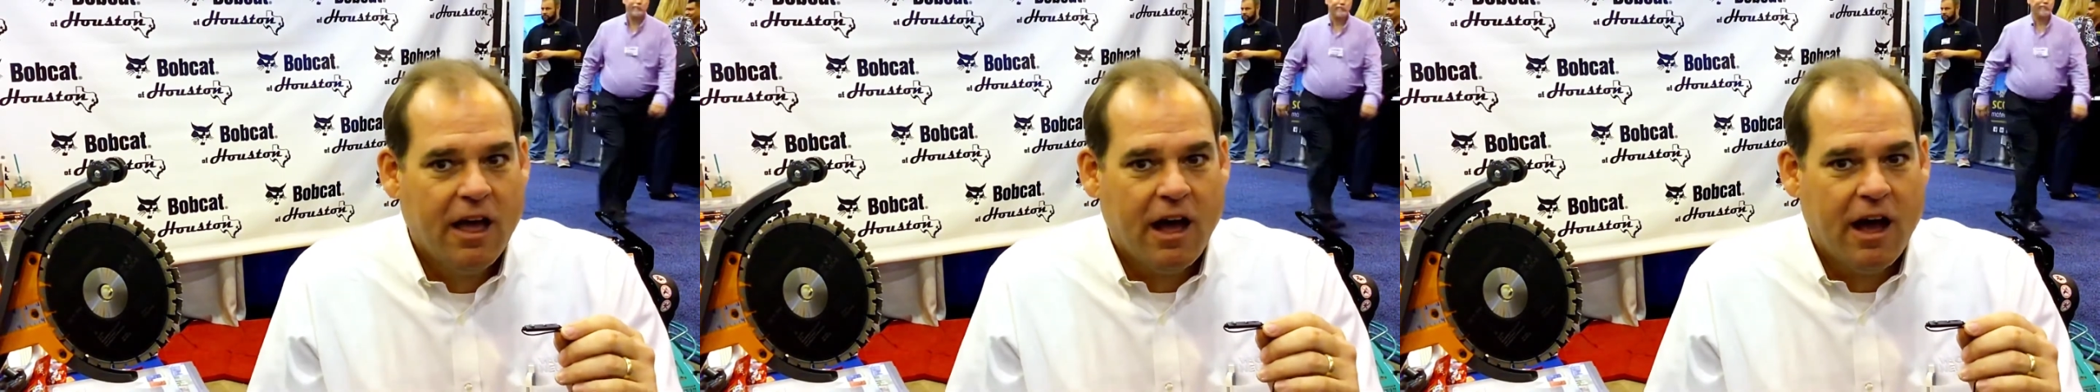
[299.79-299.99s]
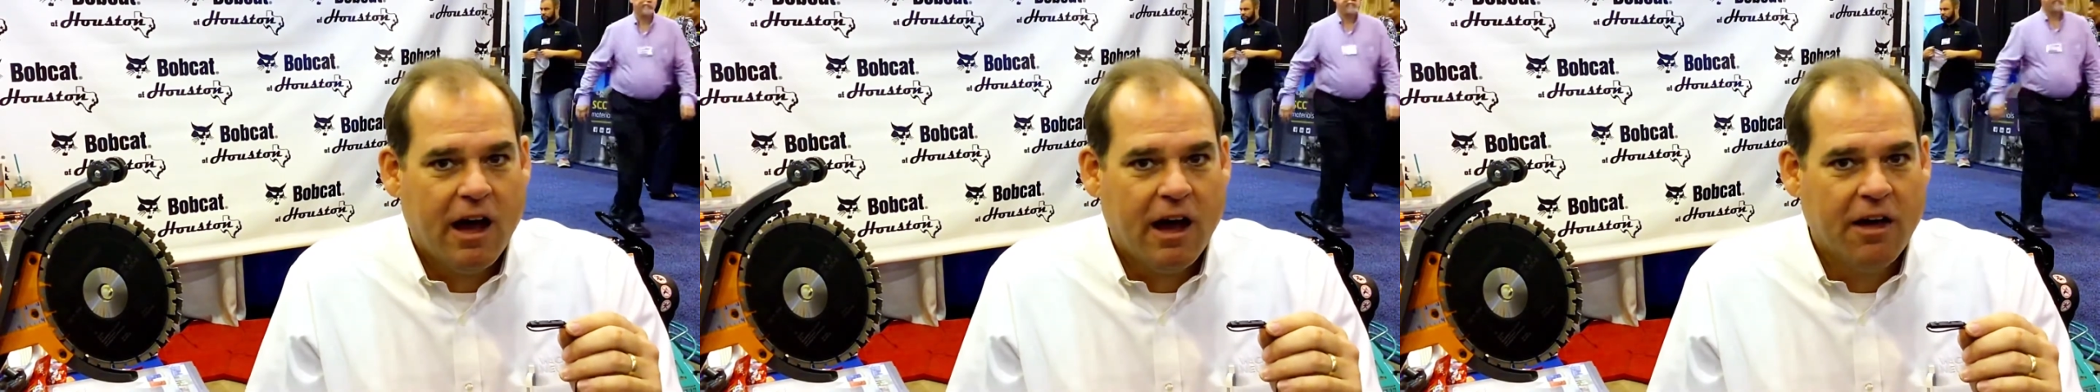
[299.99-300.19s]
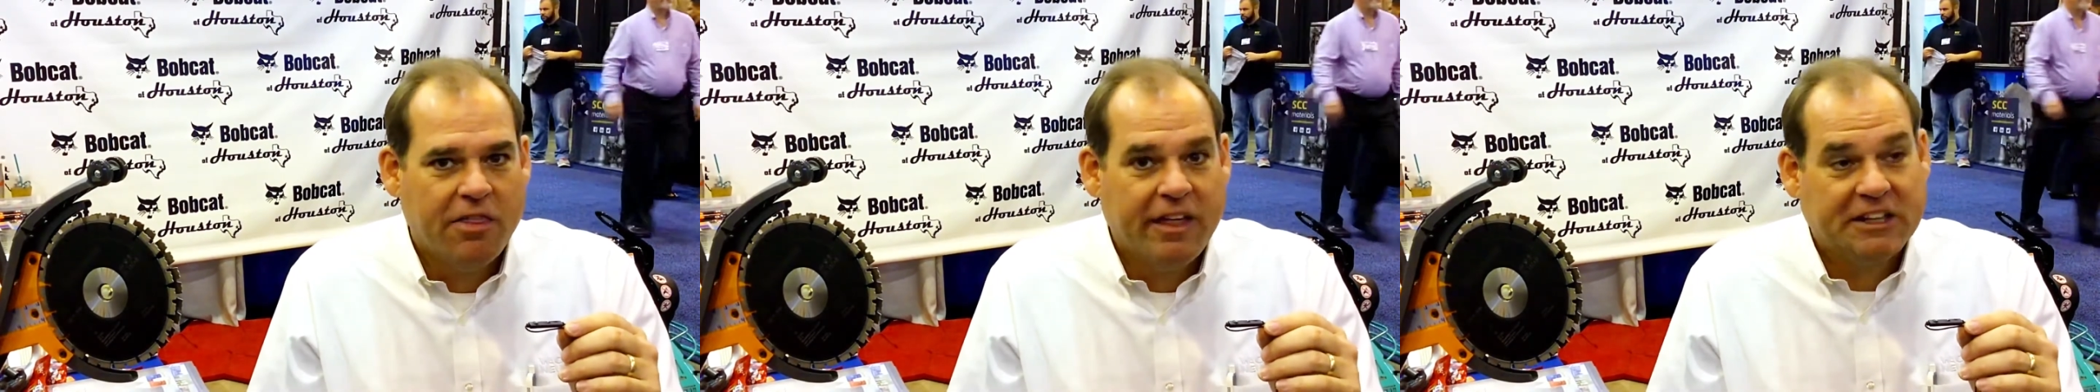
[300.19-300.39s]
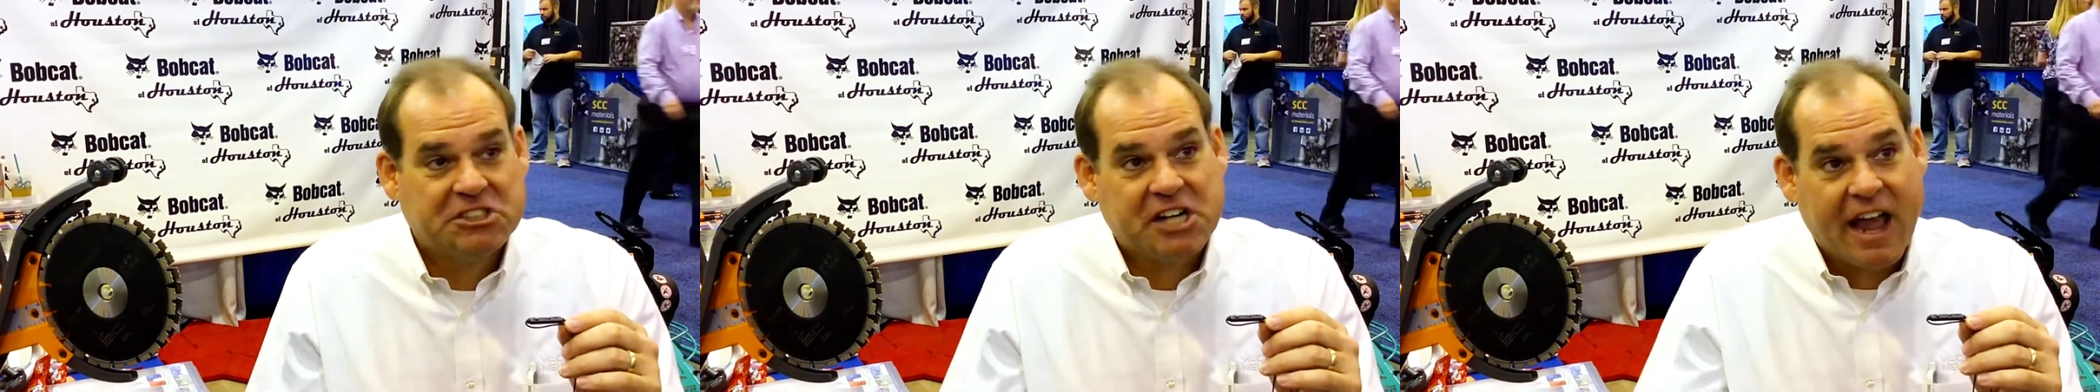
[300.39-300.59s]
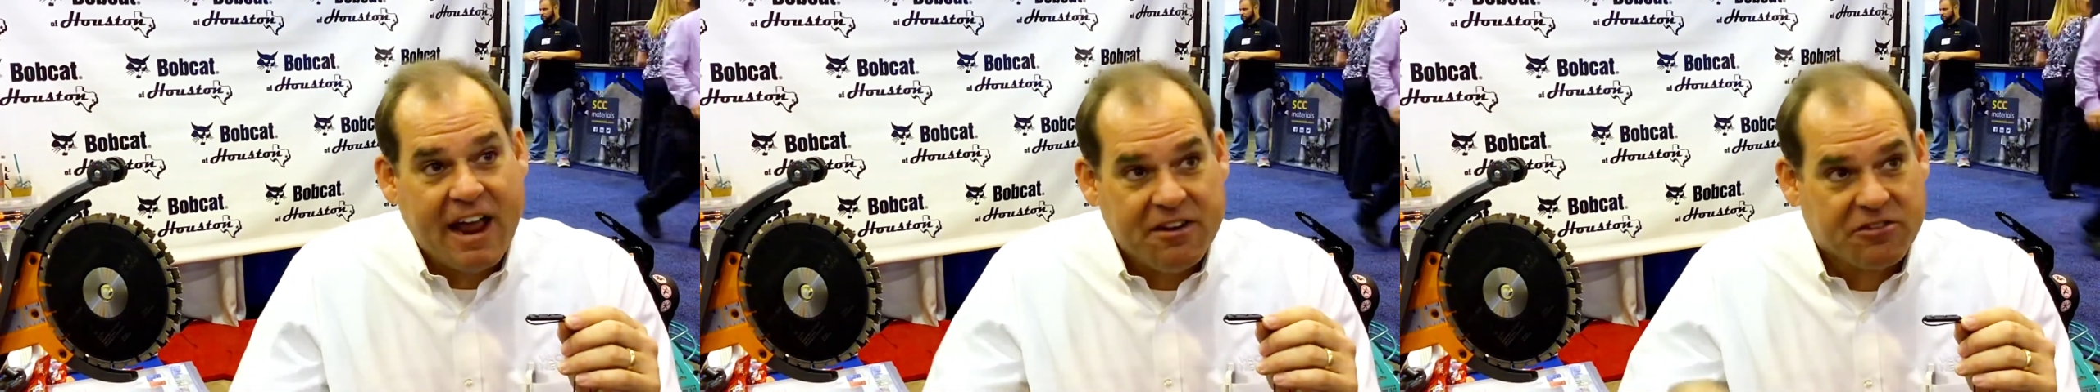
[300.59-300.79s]
that
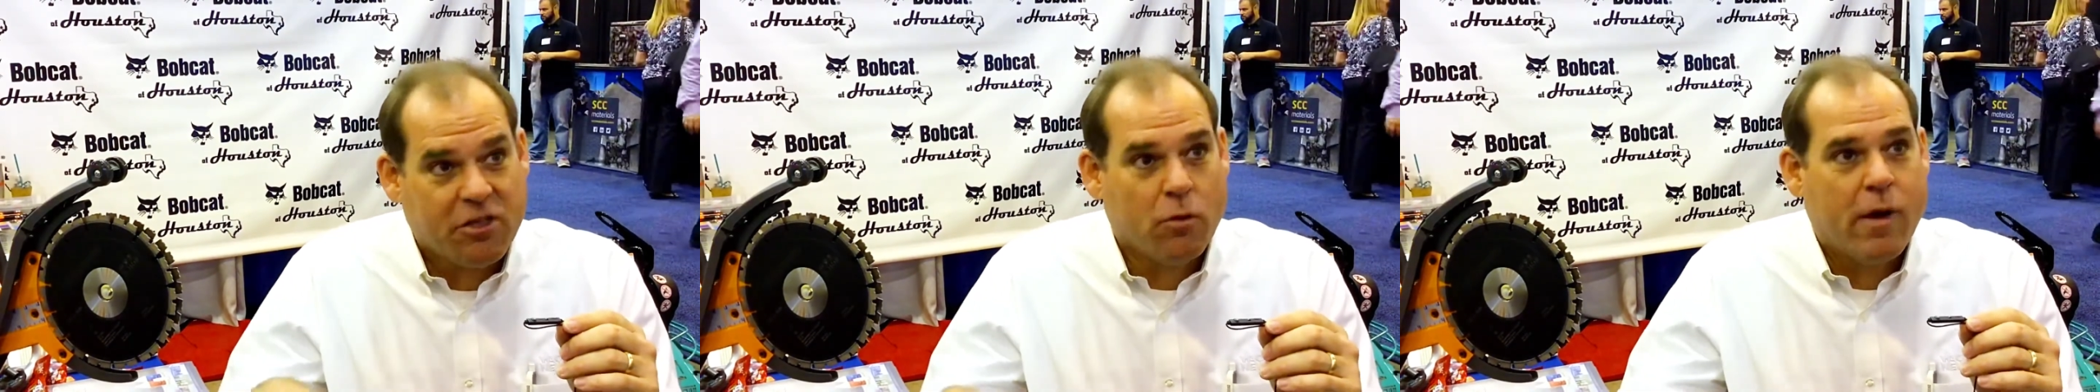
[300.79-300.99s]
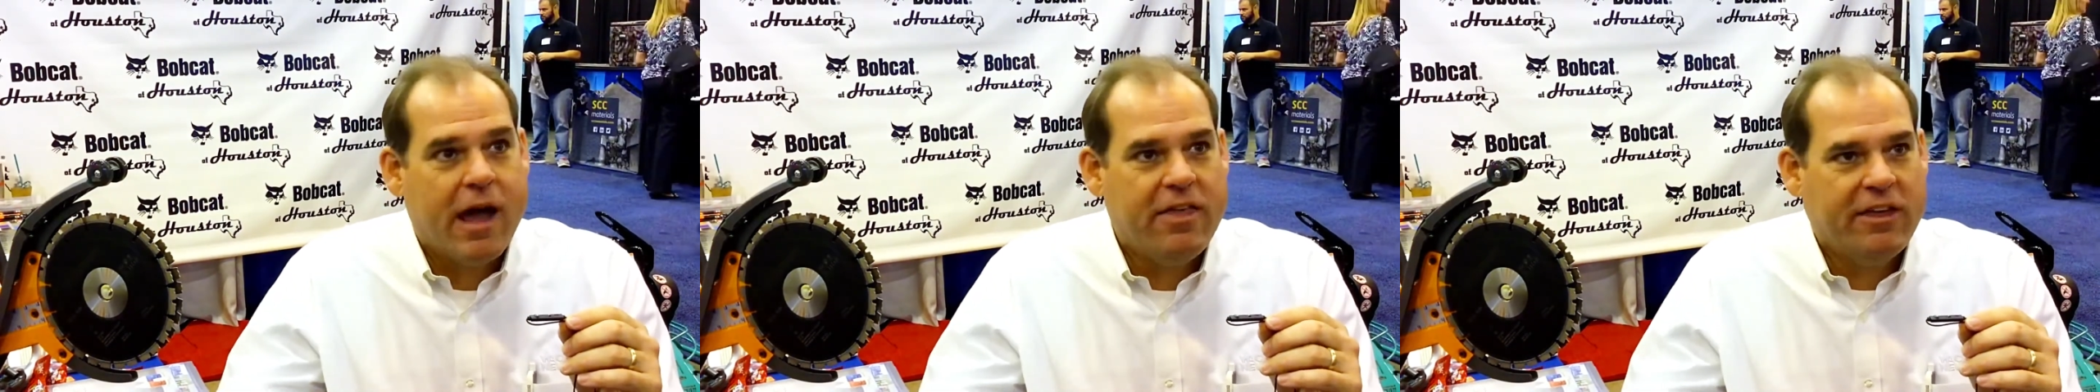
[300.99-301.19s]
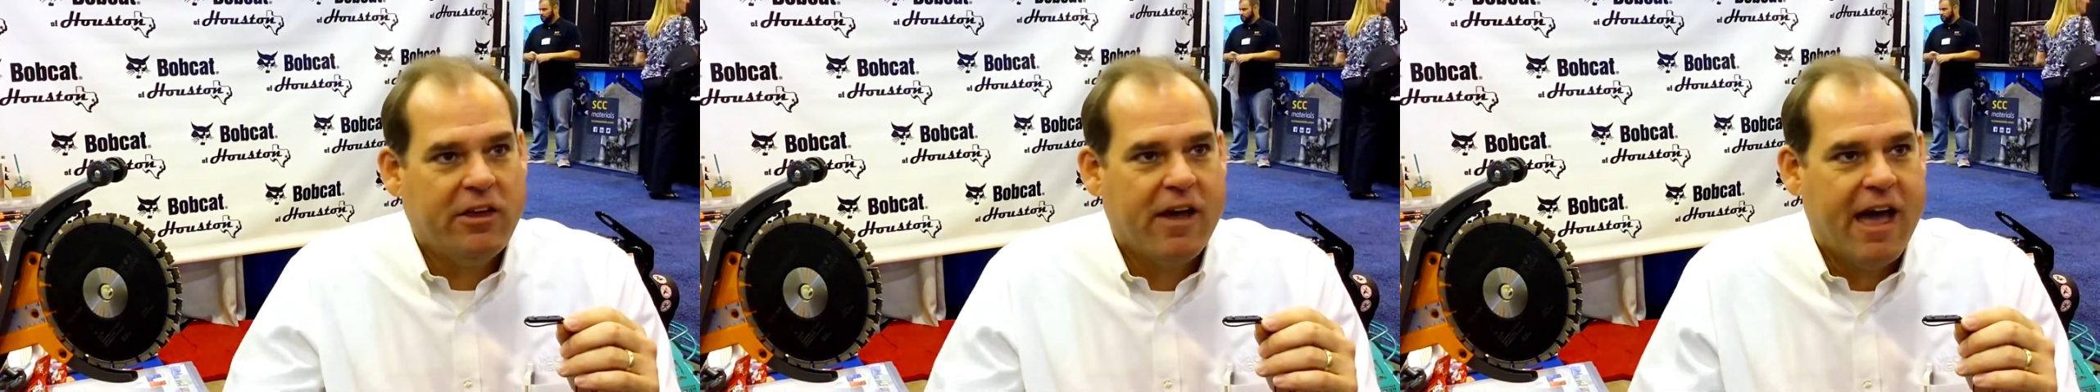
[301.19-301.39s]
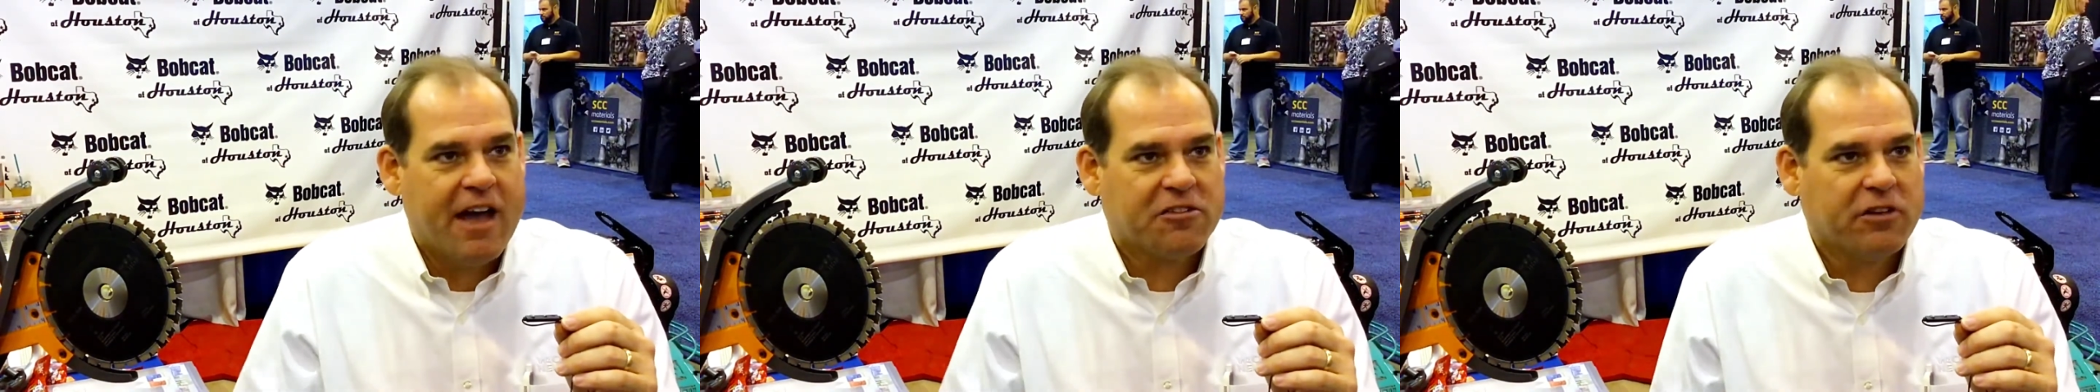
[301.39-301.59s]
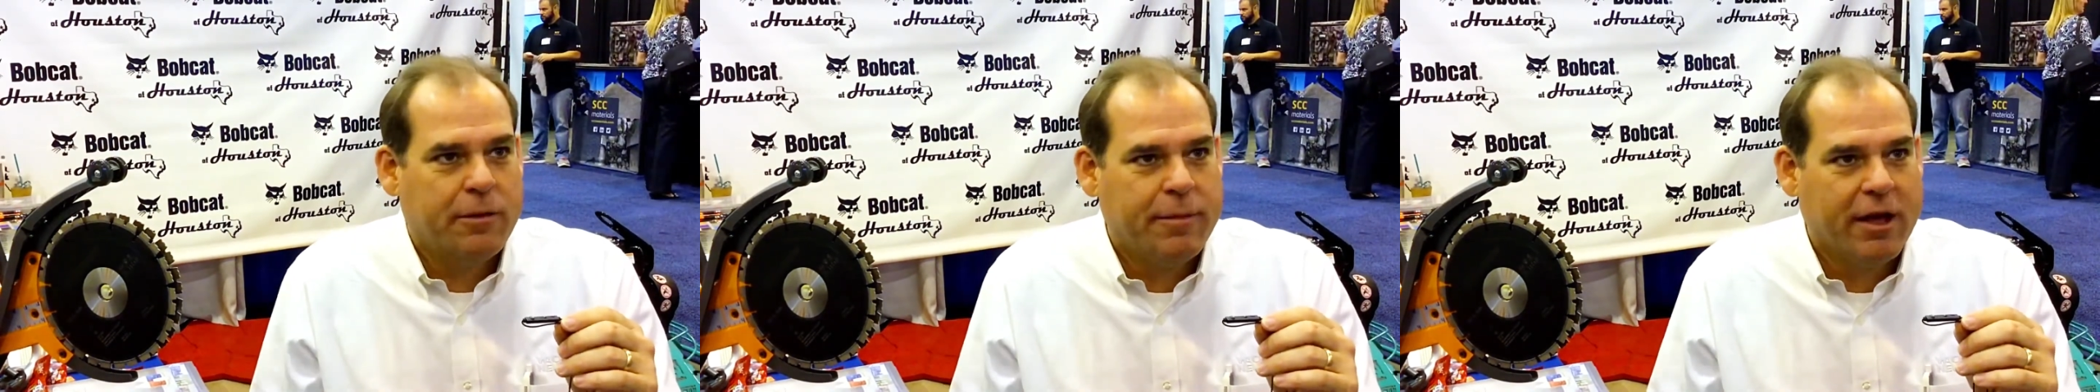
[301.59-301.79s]
change the way that you
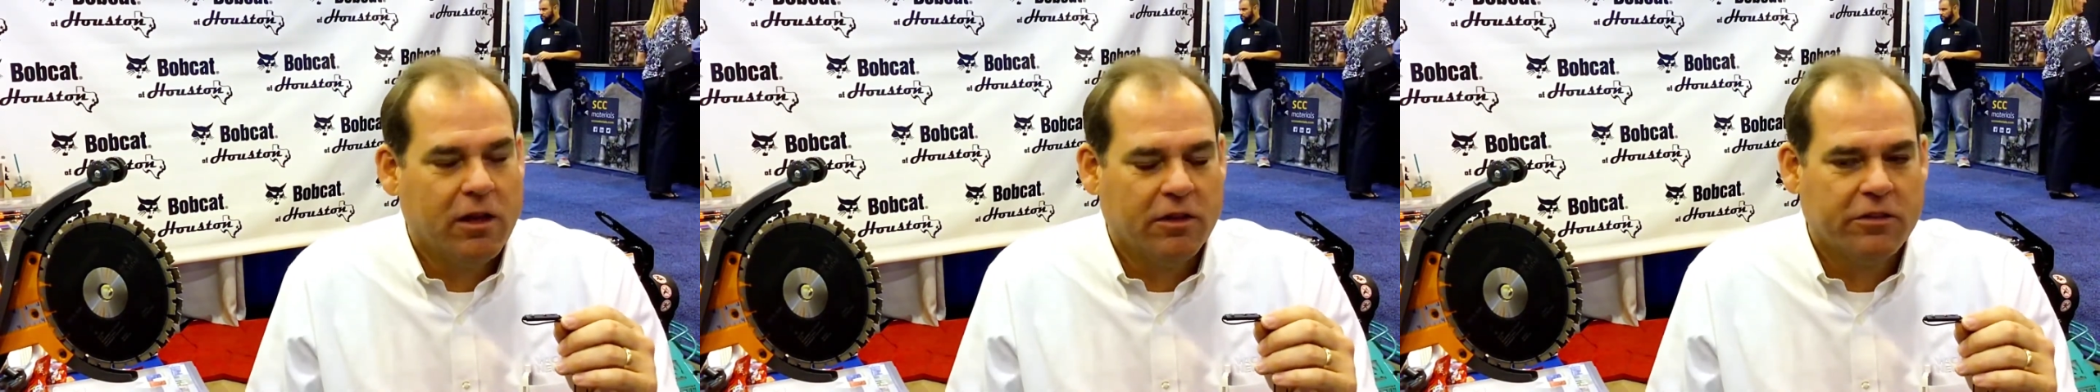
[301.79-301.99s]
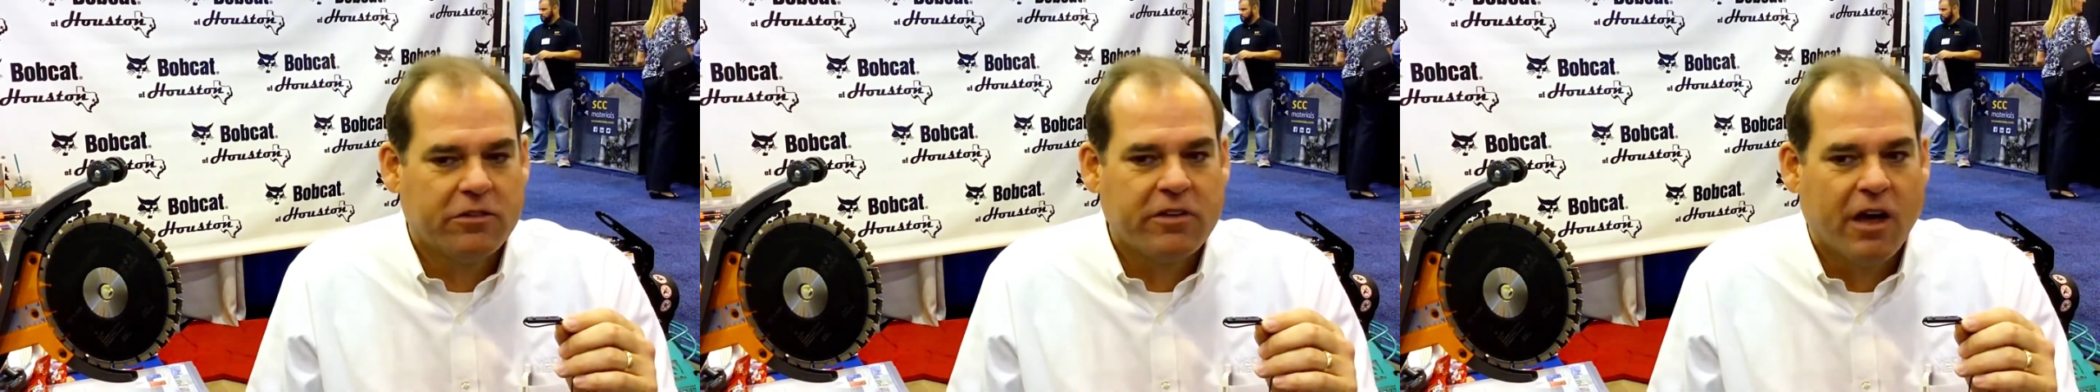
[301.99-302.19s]
actually build.